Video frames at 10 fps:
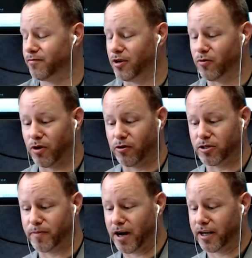Whether it's
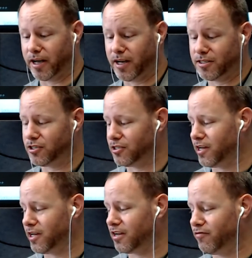podcasts such as
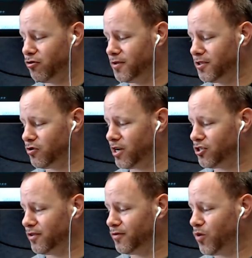Tech Informist or
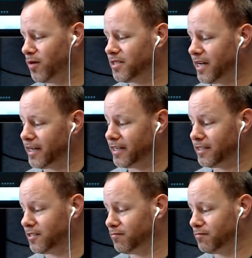actually websites
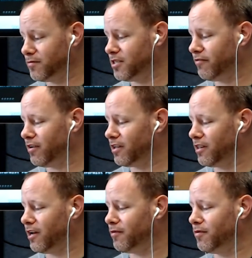and stuff like
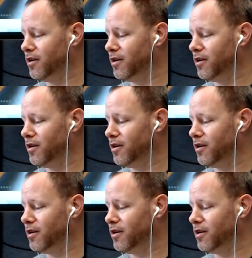that.